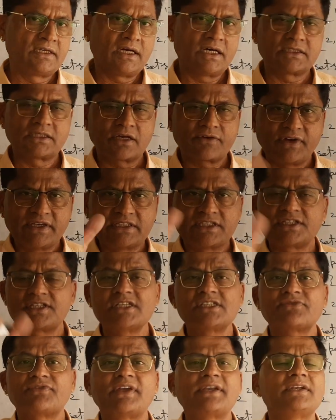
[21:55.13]
Otherwise, it
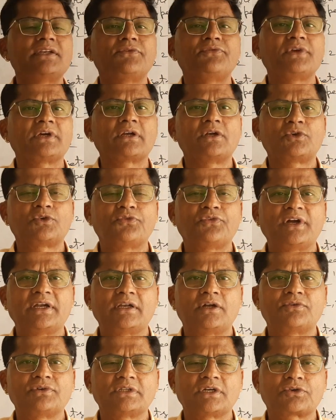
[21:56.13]
is very difficult to
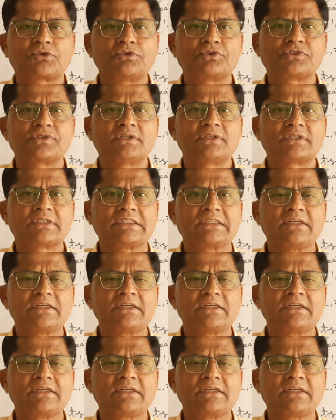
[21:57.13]
find out the questions.